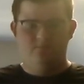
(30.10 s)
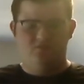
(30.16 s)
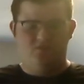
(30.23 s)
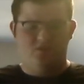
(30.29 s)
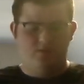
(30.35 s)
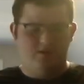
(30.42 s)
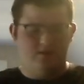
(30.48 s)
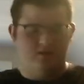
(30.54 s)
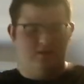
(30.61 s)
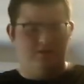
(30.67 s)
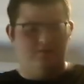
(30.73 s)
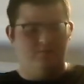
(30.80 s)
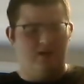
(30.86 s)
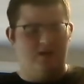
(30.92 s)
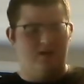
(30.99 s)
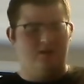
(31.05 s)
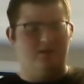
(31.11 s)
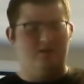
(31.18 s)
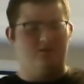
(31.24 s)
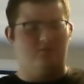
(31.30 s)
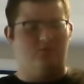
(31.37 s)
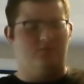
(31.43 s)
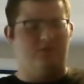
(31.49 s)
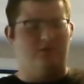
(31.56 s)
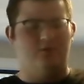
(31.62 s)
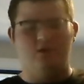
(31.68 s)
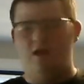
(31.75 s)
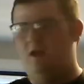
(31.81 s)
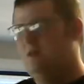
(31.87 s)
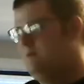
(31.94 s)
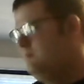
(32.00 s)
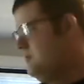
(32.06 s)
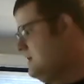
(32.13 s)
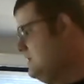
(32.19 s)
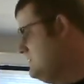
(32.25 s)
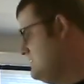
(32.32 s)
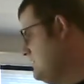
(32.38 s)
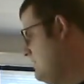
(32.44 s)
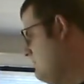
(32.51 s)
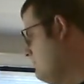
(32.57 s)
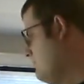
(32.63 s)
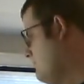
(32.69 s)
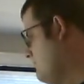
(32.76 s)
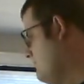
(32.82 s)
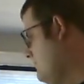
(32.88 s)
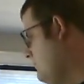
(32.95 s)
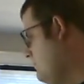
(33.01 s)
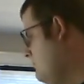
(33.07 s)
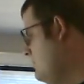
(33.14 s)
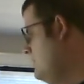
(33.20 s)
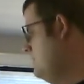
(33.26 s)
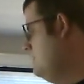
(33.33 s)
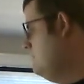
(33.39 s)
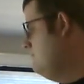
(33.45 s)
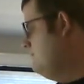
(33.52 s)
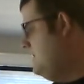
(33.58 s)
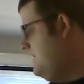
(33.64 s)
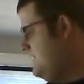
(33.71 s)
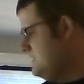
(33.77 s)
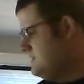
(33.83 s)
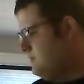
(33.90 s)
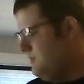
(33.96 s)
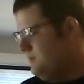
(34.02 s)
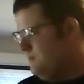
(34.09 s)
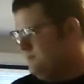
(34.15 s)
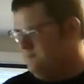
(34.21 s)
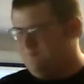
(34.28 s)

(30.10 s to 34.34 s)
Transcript: for making this review and the Brainsaw review possible.